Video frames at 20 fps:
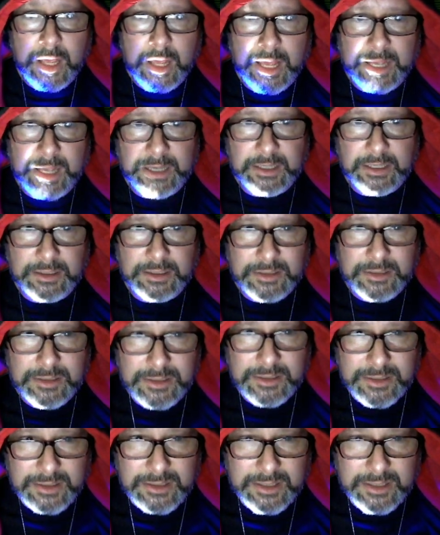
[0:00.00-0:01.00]

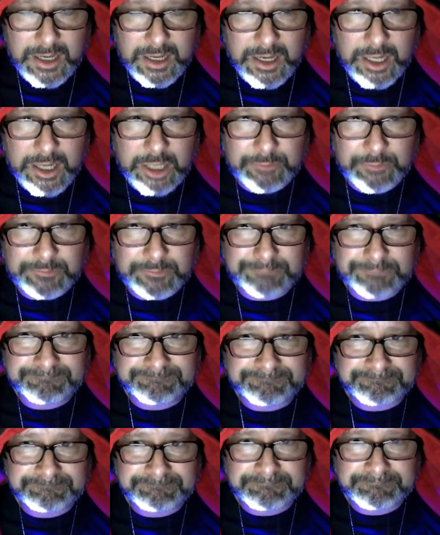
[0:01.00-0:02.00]
and
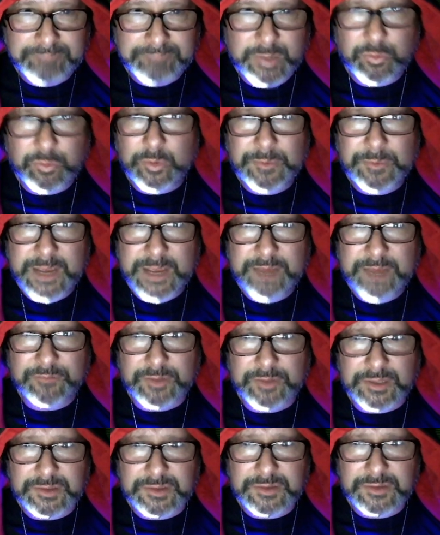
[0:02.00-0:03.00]
people would pay for
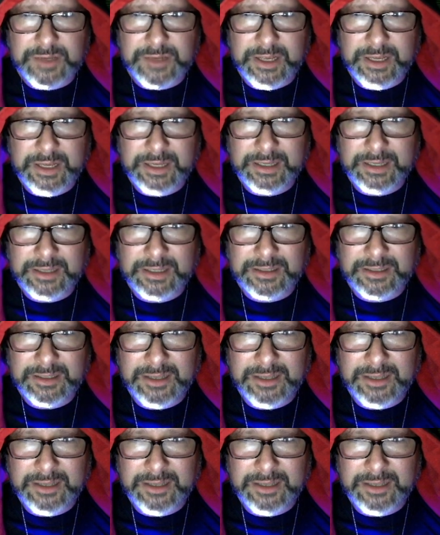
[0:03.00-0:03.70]
this. And